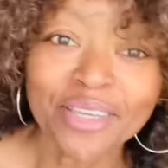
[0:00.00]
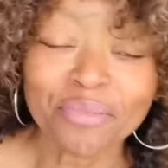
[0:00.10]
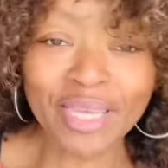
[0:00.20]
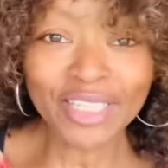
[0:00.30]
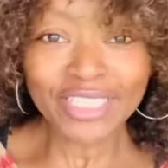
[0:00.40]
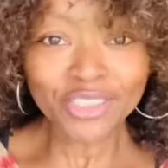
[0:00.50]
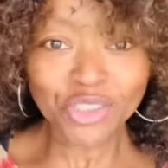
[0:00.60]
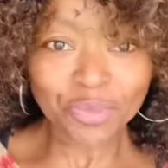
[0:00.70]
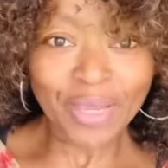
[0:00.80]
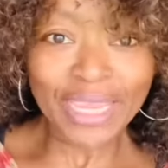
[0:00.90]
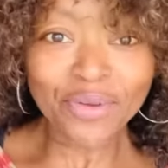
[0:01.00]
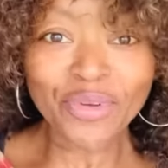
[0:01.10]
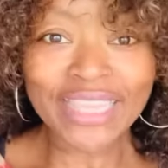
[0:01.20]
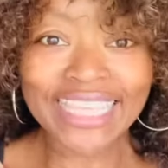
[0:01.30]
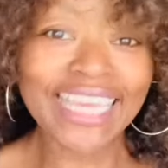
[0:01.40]
Melody Germain
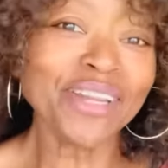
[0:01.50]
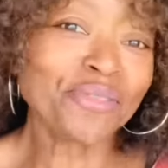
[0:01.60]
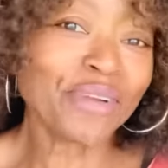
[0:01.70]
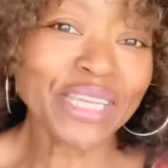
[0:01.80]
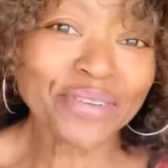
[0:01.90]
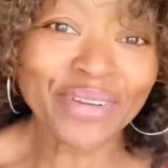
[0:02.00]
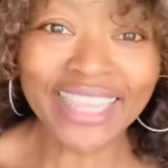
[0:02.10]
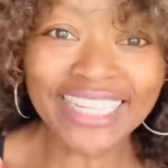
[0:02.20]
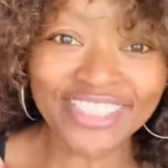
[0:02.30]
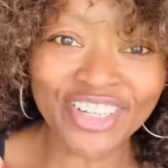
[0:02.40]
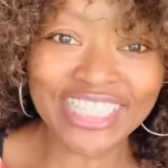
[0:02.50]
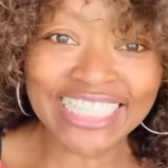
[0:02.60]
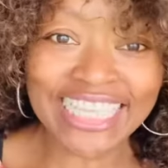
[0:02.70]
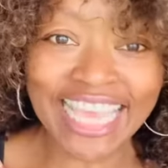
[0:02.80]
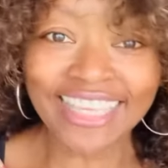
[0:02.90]
with Gettin Wiggy with
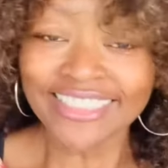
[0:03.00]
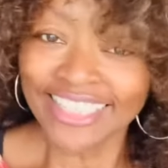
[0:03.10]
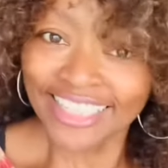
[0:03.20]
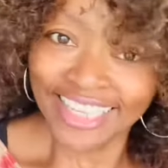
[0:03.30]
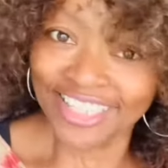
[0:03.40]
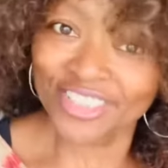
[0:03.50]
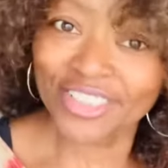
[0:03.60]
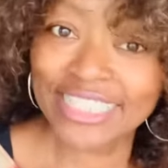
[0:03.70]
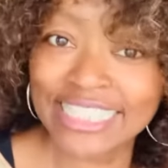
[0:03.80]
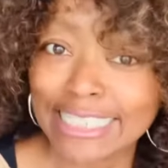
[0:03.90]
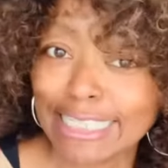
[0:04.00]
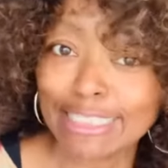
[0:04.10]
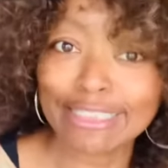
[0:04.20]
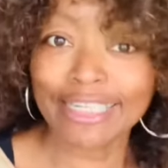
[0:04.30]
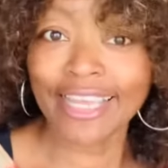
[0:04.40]
it.ca. As you can see,
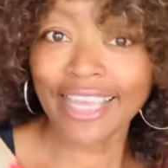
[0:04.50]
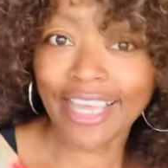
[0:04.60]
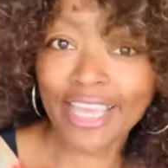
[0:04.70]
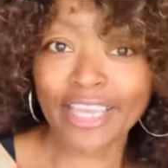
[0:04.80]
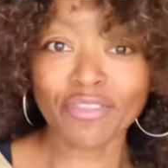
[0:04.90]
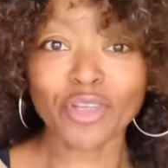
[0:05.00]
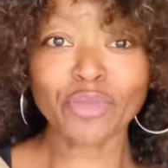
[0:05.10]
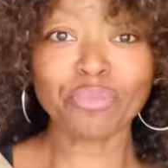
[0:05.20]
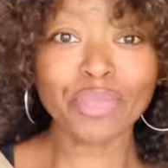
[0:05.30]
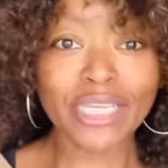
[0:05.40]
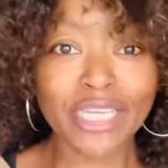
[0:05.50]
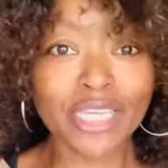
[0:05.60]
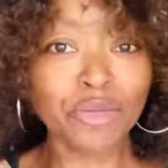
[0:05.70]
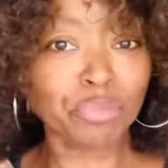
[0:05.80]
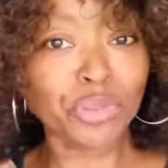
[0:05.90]
today I have on a
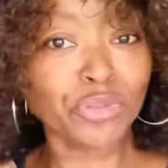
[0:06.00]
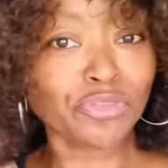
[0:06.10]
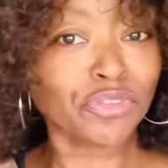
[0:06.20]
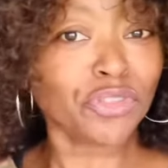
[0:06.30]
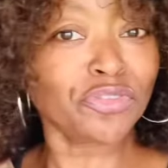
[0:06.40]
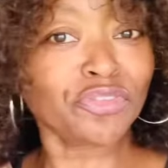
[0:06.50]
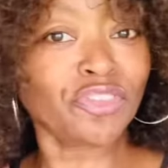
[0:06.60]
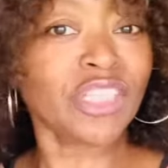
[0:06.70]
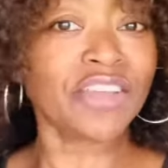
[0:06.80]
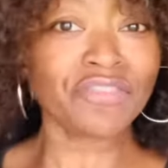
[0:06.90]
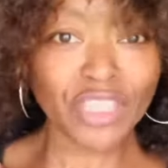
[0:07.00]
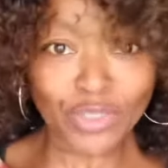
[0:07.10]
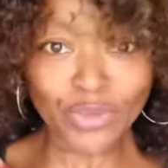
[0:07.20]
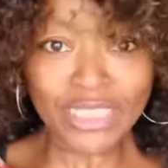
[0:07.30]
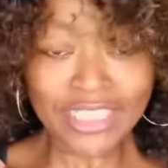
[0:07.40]
big, beautiful, fluffy
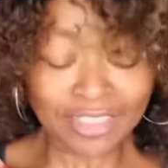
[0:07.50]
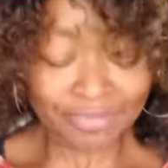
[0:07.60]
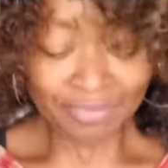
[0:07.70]
unit.